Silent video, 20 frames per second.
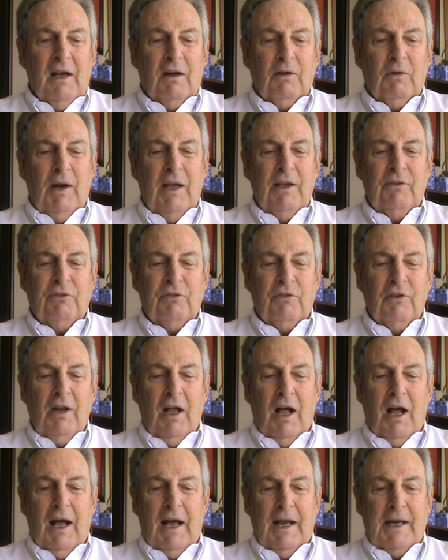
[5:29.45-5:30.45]
Race
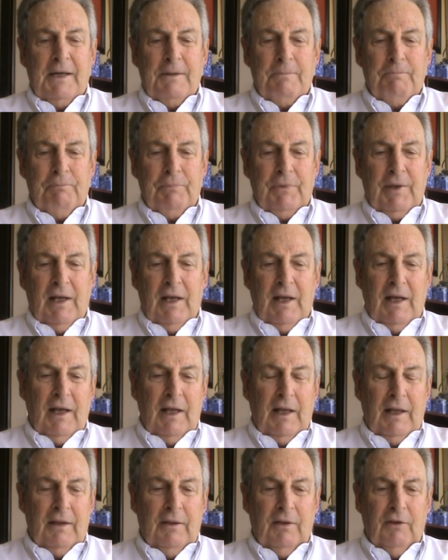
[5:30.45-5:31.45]
9.
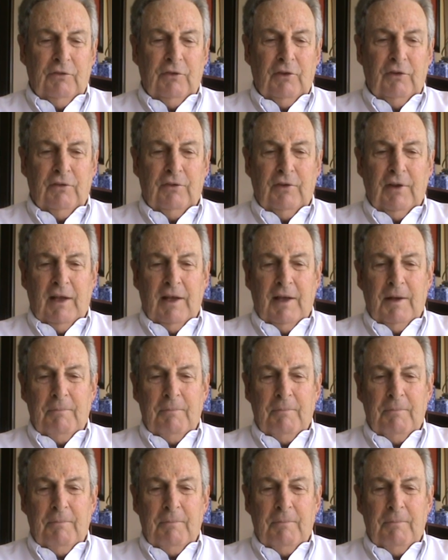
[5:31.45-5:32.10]
This is